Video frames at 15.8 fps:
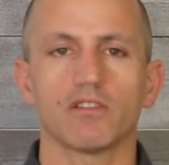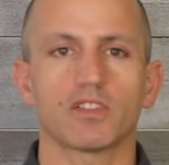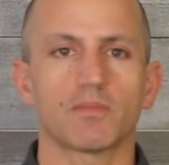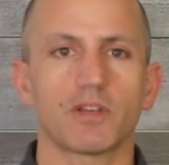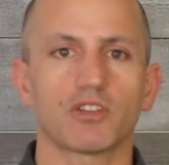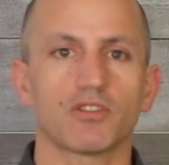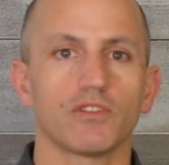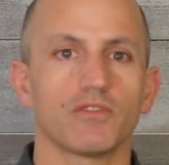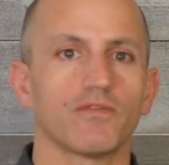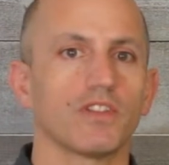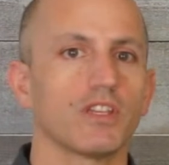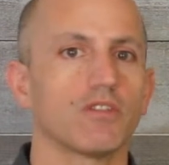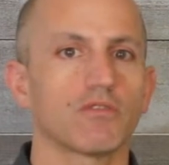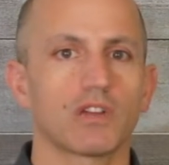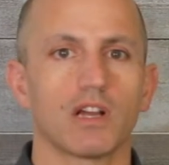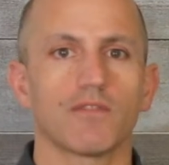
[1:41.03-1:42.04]
especially
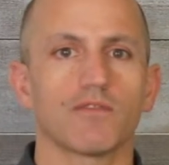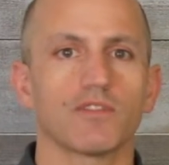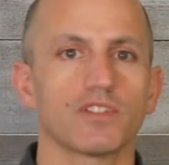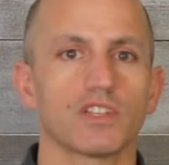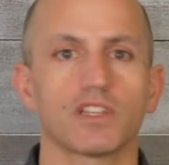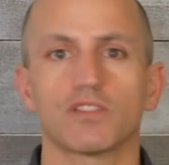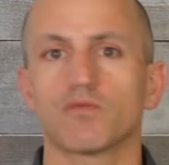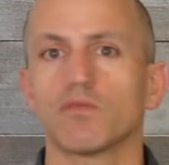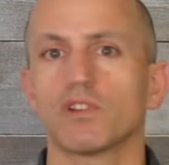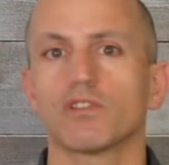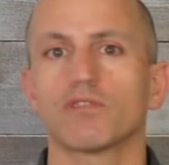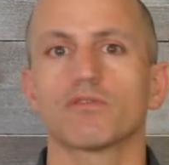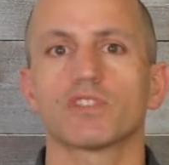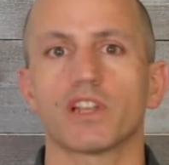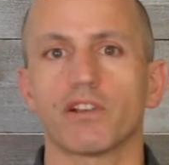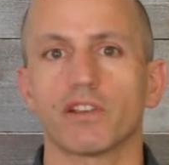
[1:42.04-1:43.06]
video conferencing, is one of
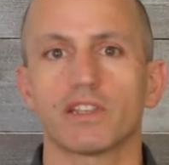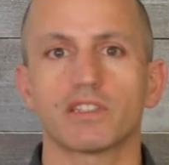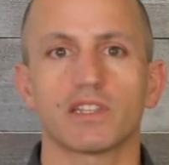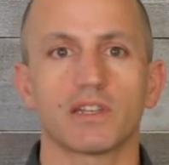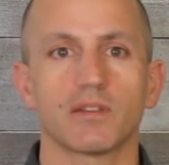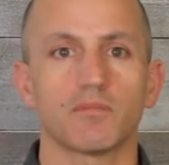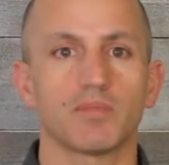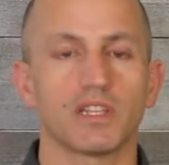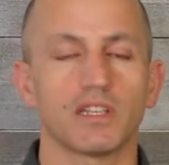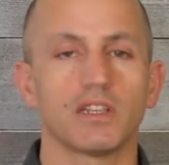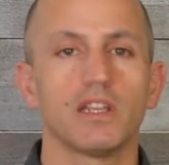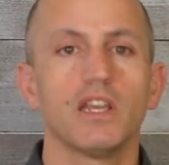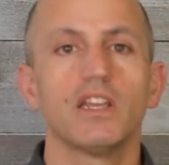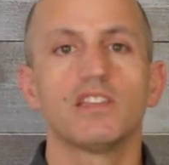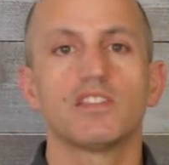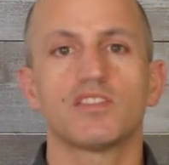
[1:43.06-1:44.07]
those areas that have been
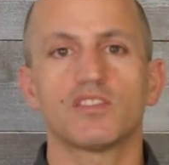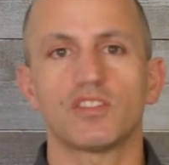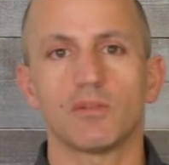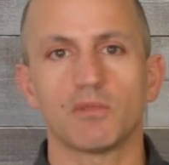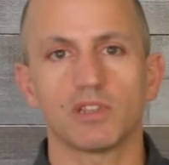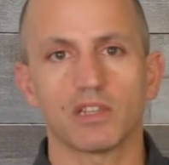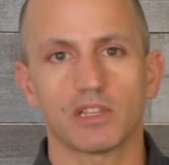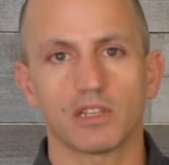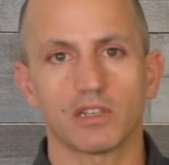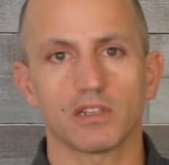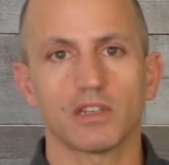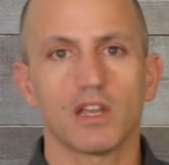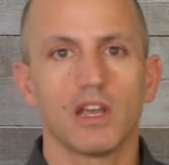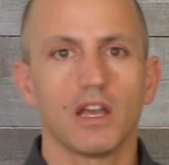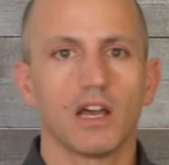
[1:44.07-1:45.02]
stimulated.